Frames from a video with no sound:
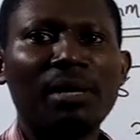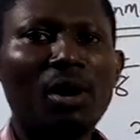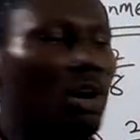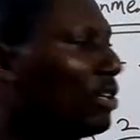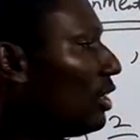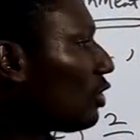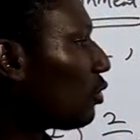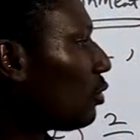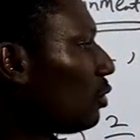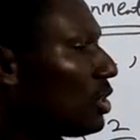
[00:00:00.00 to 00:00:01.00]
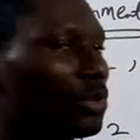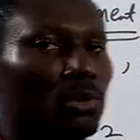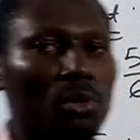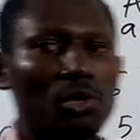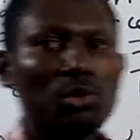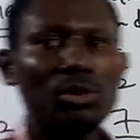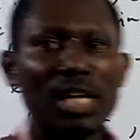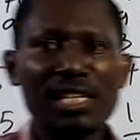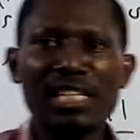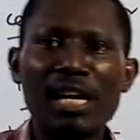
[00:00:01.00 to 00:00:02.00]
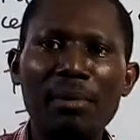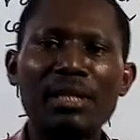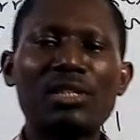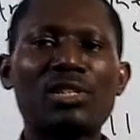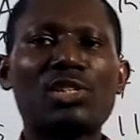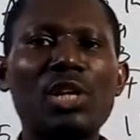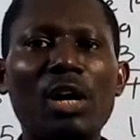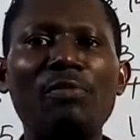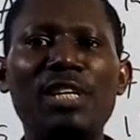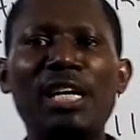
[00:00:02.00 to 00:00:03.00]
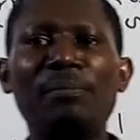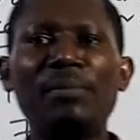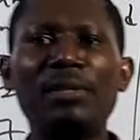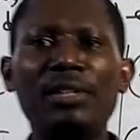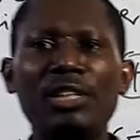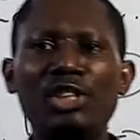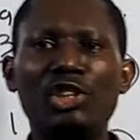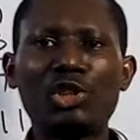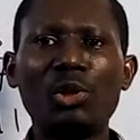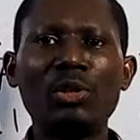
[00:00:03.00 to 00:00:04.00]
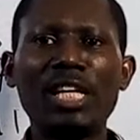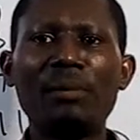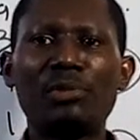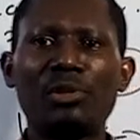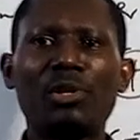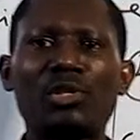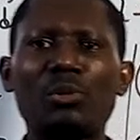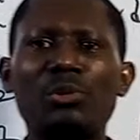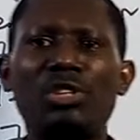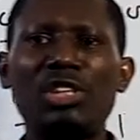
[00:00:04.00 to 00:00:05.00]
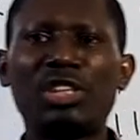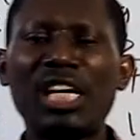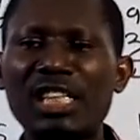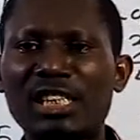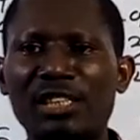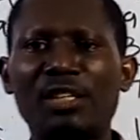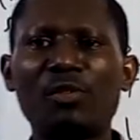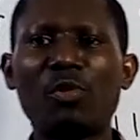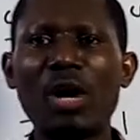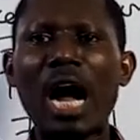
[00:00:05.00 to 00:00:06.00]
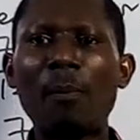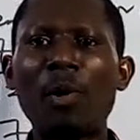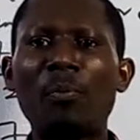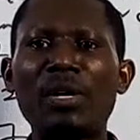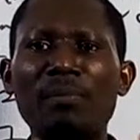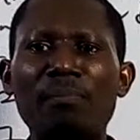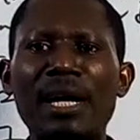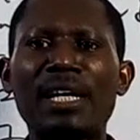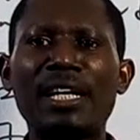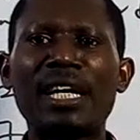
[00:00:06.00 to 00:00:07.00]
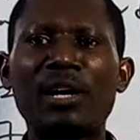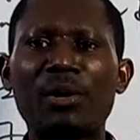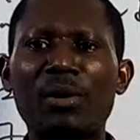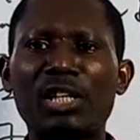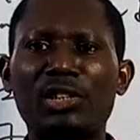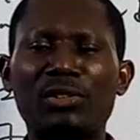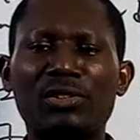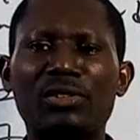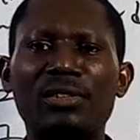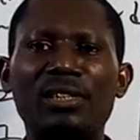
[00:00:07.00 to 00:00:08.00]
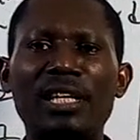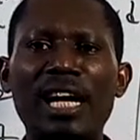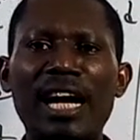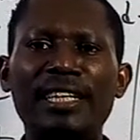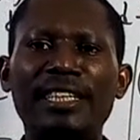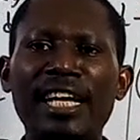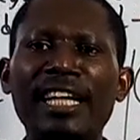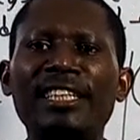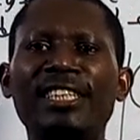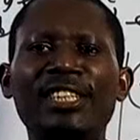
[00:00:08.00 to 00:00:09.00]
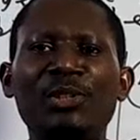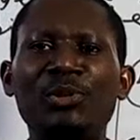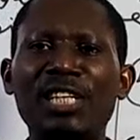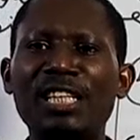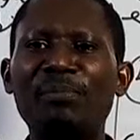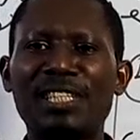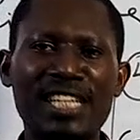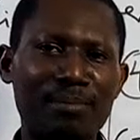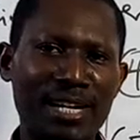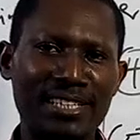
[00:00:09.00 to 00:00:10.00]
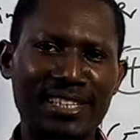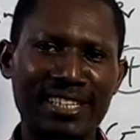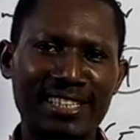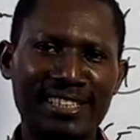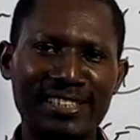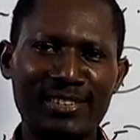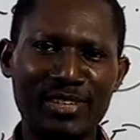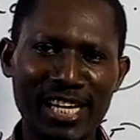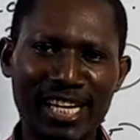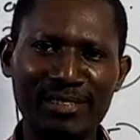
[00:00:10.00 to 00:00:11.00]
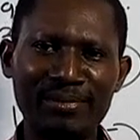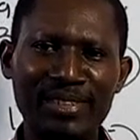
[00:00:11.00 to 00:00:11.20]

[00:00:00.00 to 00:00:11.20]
All you need to do is to go through the assignments, solve them, show them to your school teachers for appropriate marking and corrections. And then you get better by the day. Okay?